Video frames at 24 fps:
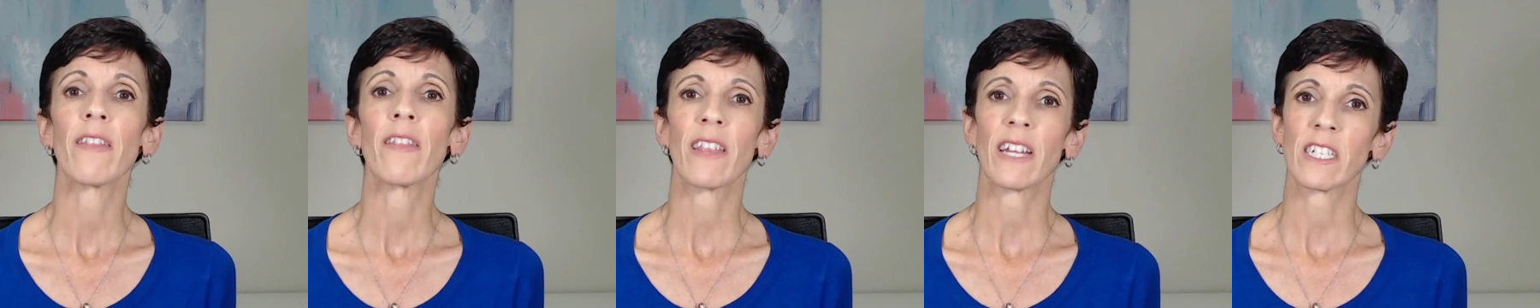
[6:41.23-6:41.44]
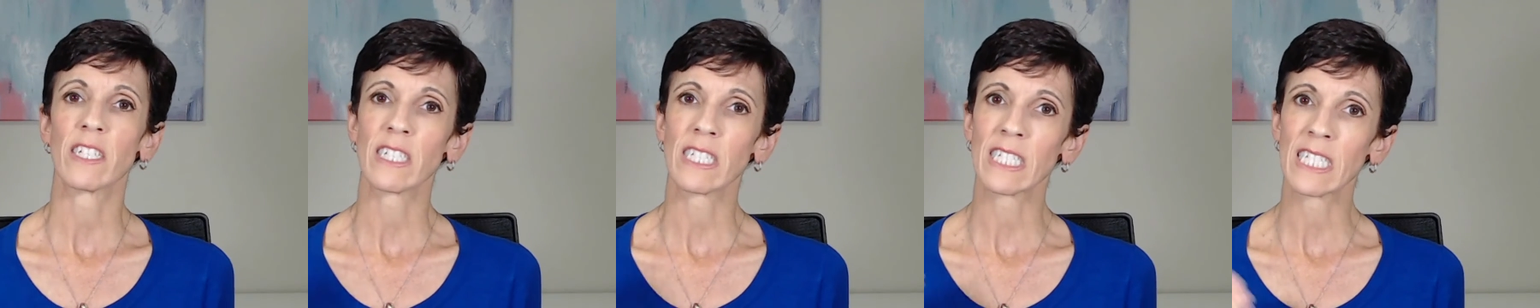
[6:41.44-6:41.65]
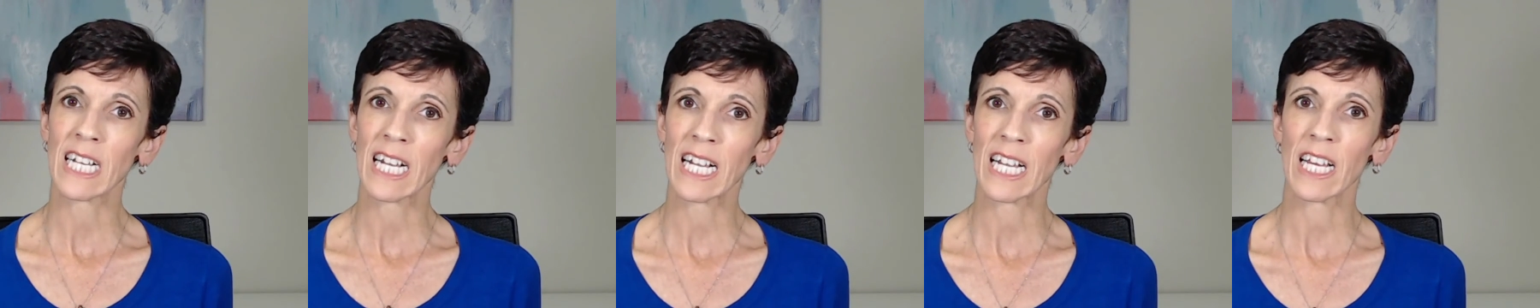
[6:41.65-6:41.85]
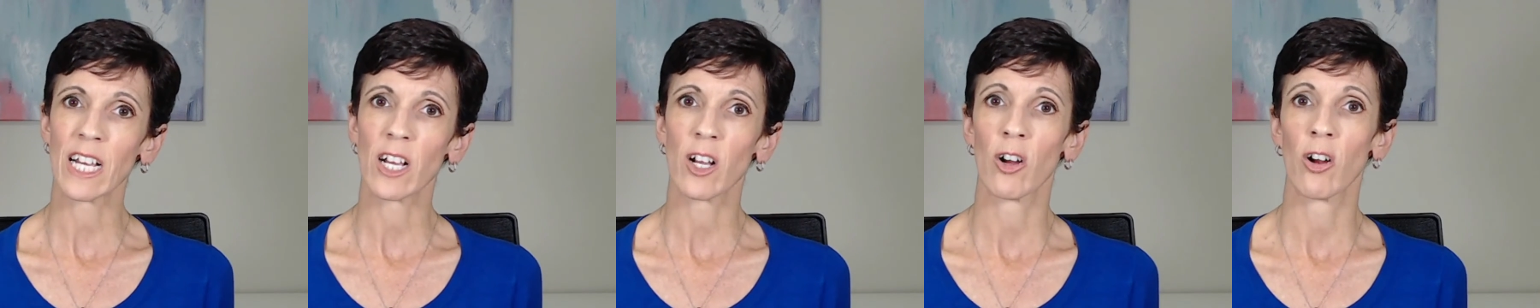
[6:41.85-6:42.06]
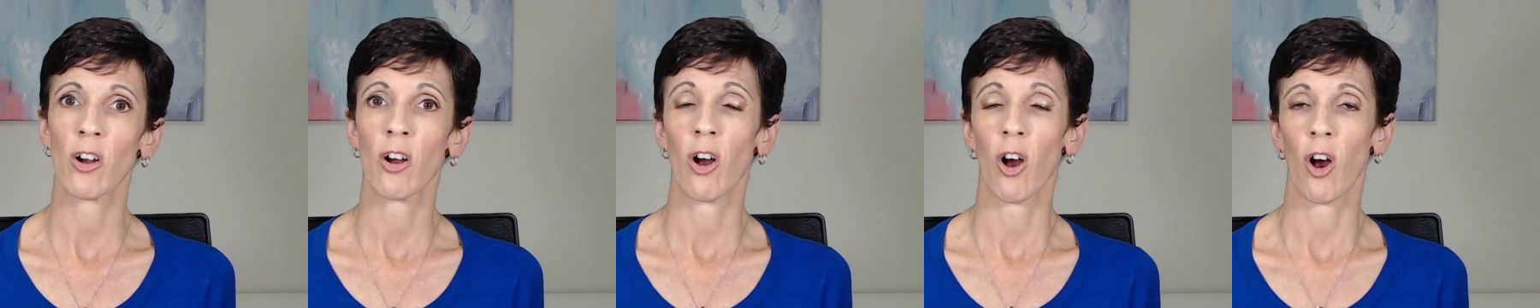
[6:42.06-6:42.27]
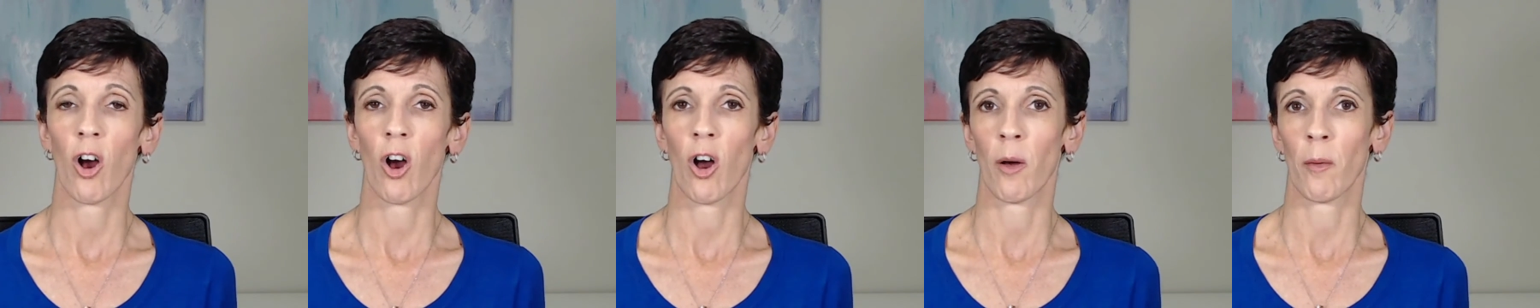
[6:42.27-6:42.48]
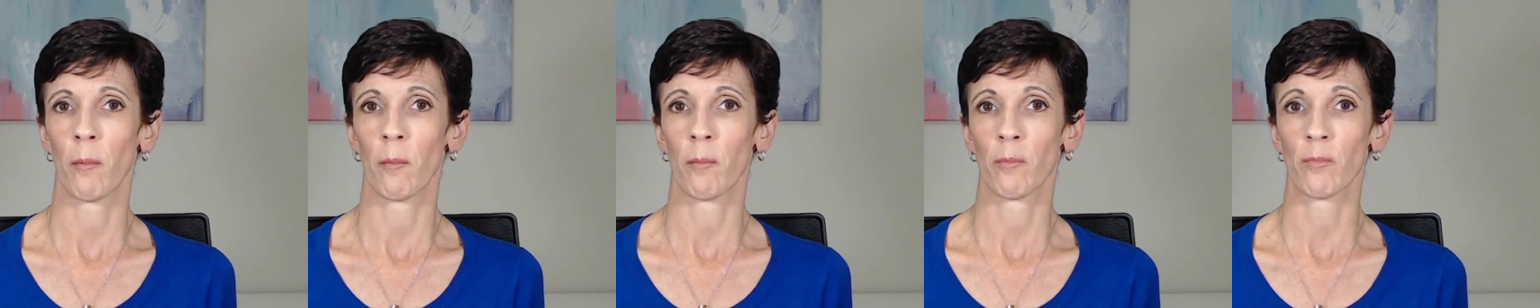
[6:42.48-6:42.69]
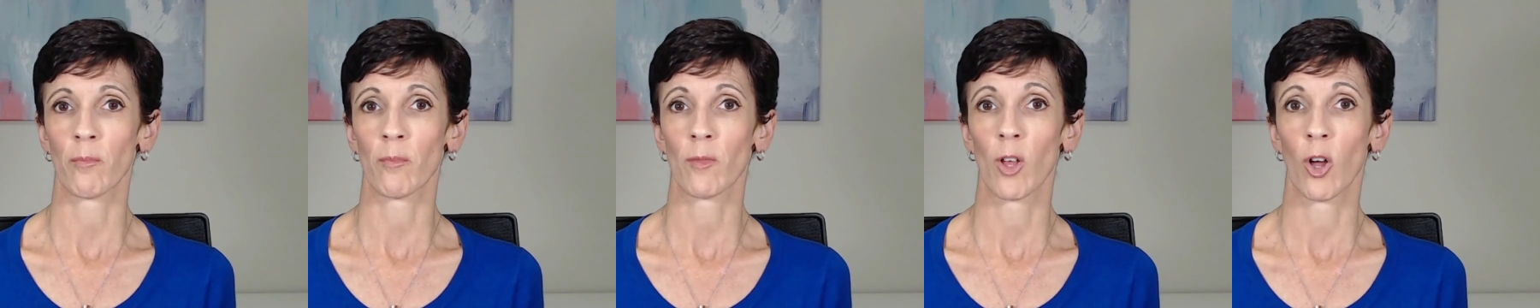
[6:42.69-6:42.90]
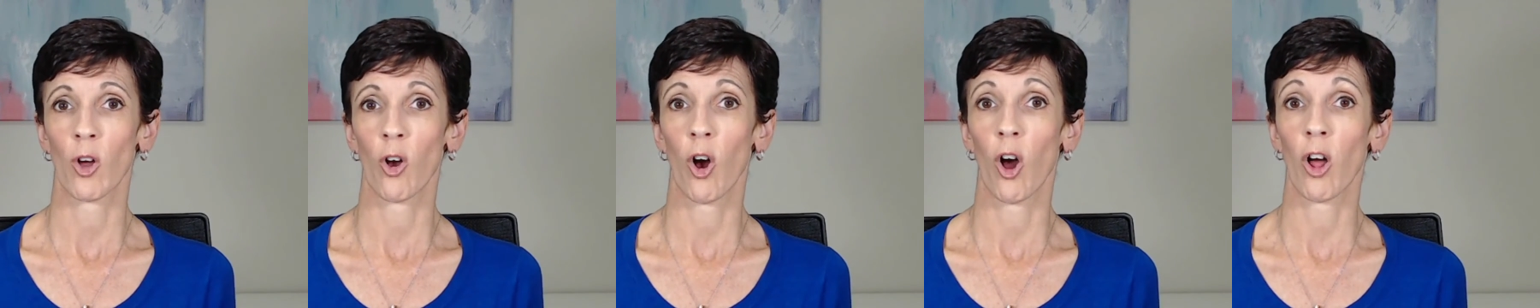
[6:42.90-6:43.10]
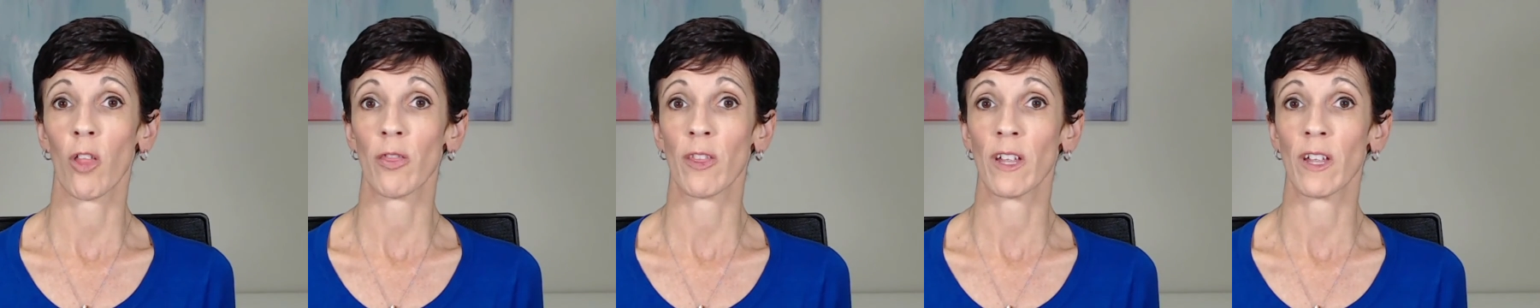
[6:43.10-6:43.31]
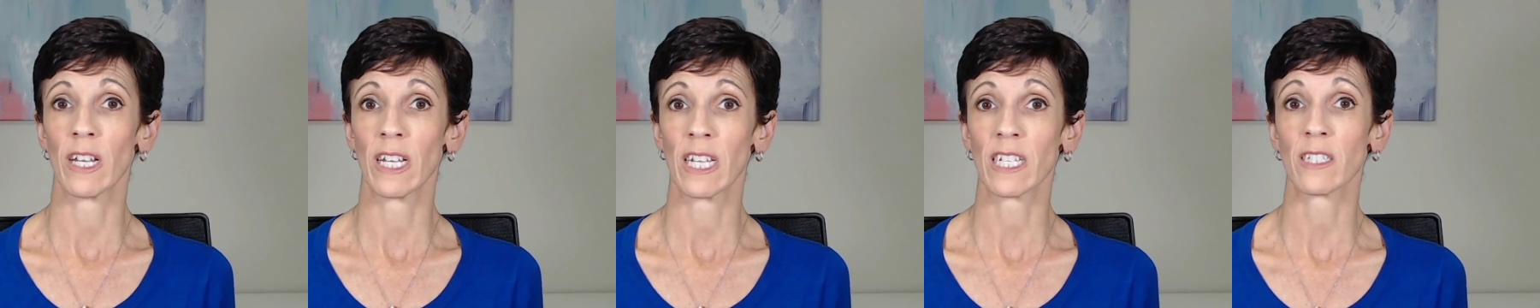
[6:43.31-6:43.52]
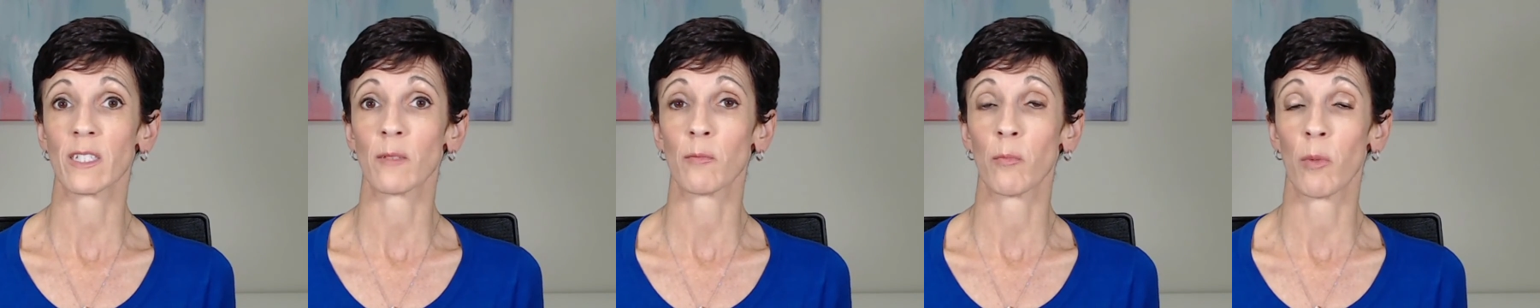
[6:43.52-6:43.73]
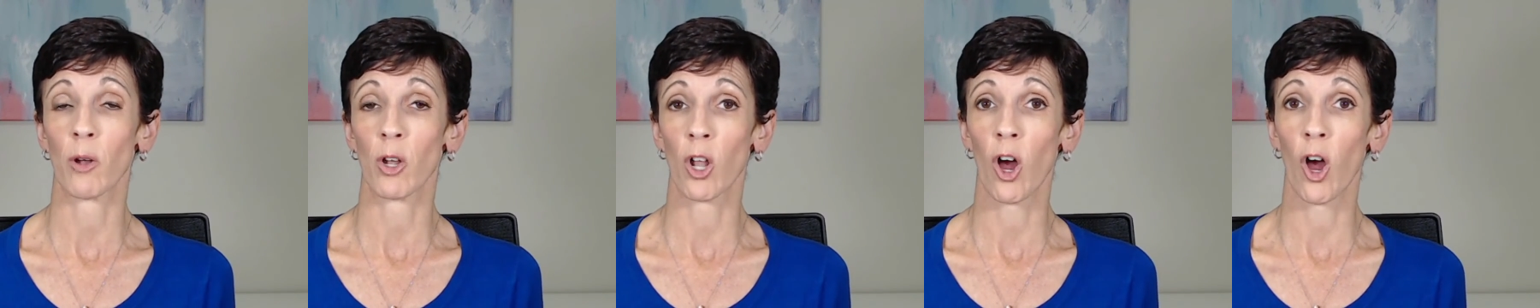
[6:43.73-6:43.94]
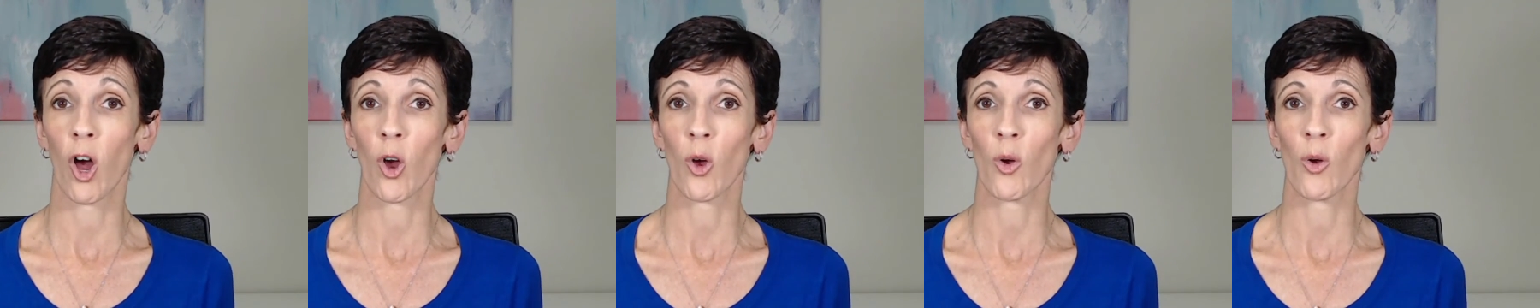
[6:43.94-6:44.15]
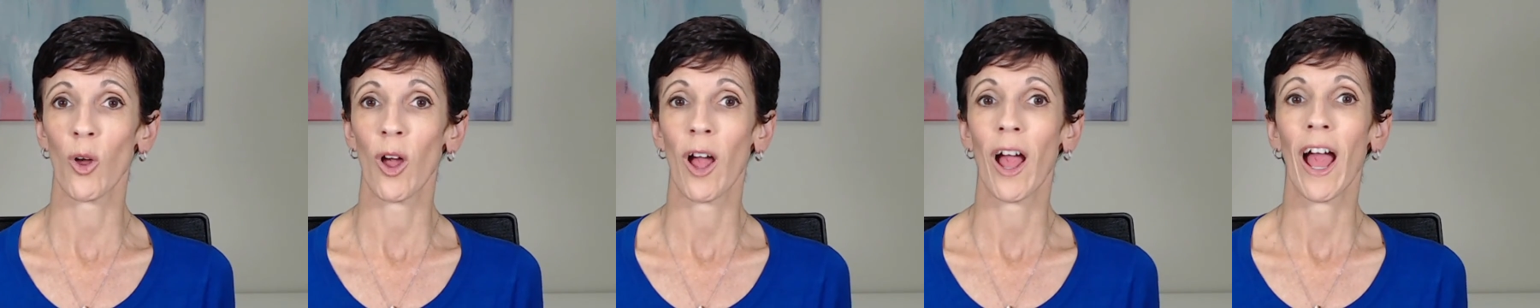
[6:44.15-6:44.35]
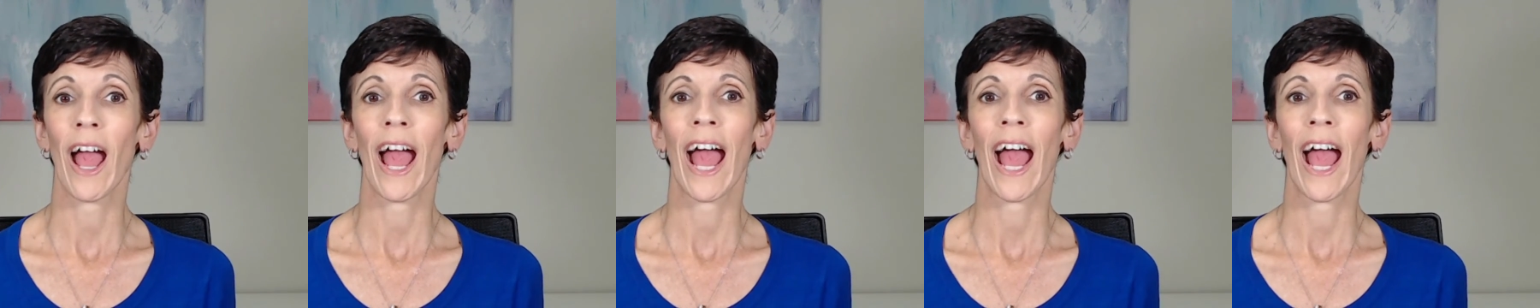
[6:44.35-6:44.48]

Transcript: then just click on the links below